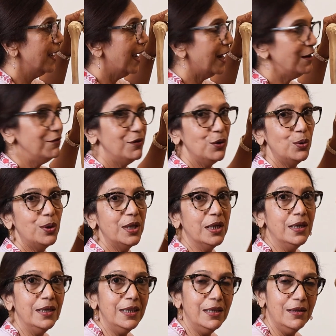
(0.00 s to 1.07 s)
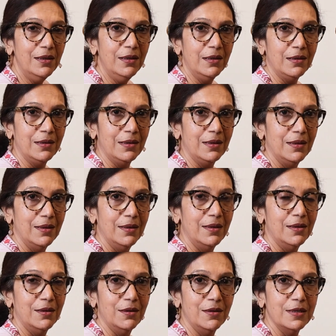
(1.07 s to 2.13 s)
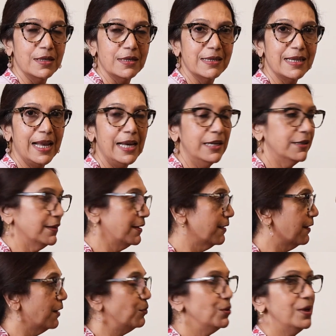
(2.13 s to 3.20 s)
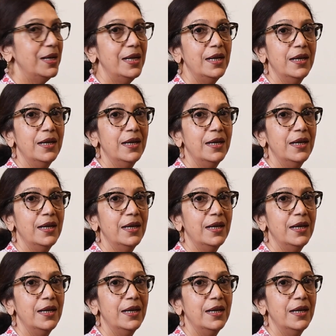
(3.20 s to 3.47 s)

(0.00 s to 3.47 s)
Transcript: And if you turn the skeleton around,